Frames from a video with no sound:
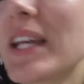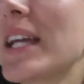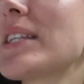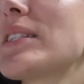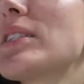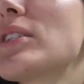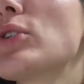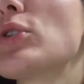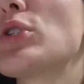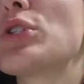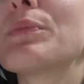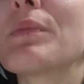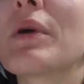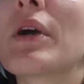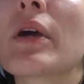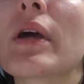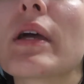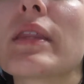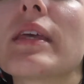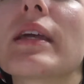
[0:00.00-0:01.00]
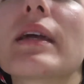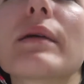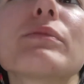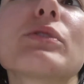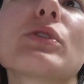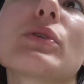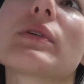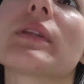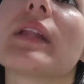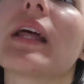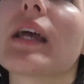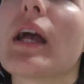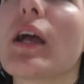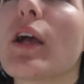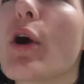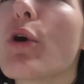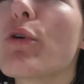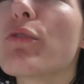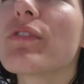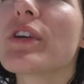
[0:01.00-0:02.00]
kids to do tomorrow. I think I'm doing like a
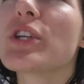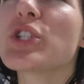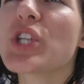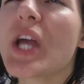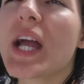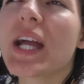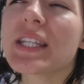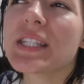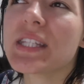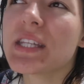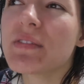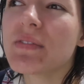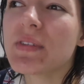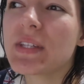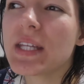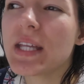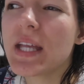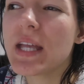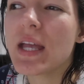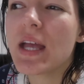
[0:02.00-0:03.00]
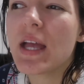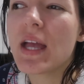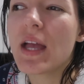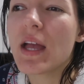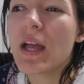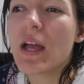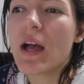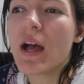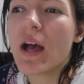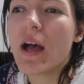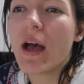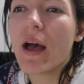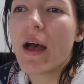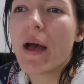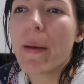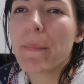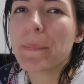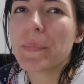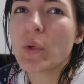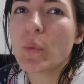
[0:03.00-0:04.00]
go fish activity
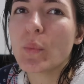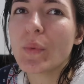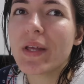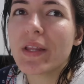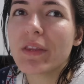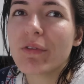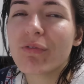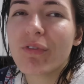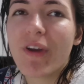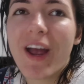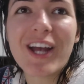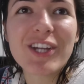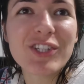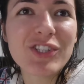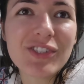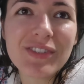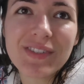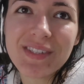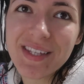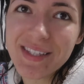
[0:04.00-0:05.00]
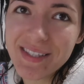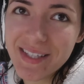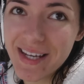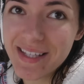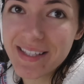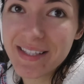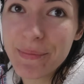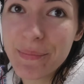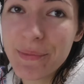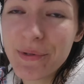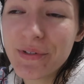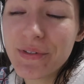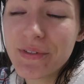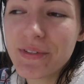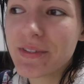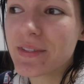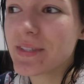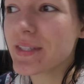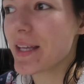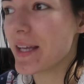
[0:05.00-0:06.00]
um with fractions and
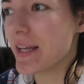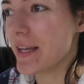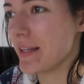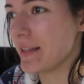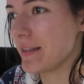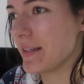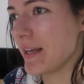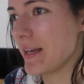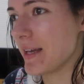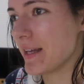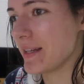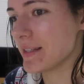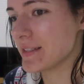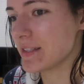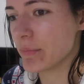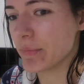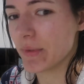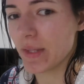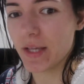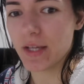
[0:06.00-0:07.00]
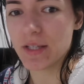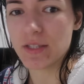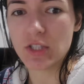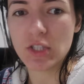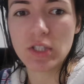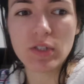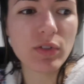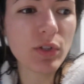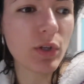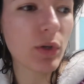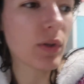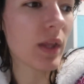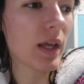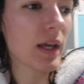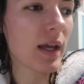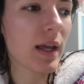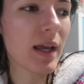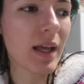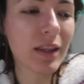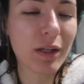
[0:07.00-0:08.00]
decimals, and then something else just so they
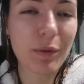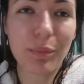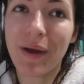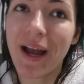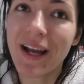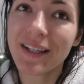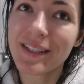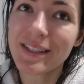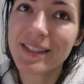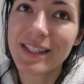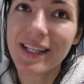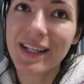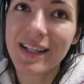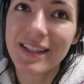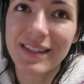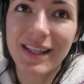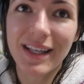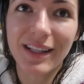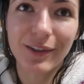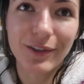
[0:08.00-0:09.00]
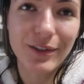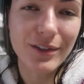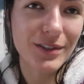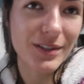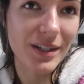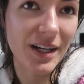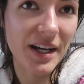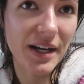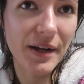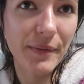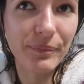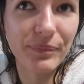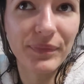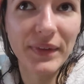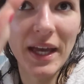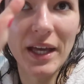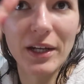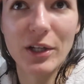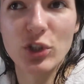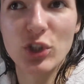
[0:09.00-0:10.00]
could get their practicing, because they learned um
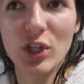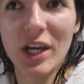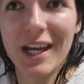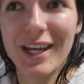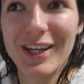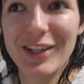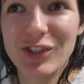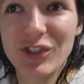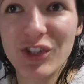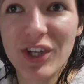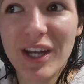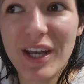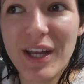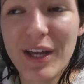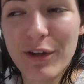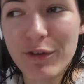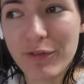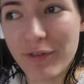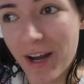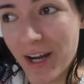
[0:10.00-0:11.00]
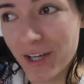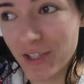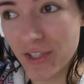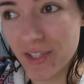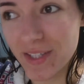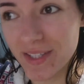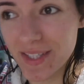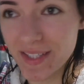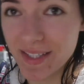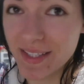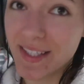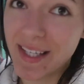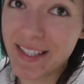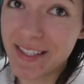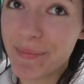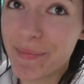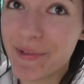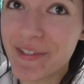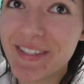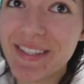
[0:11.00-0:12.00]
how to change fractions into
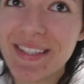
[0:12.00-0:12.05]
decimals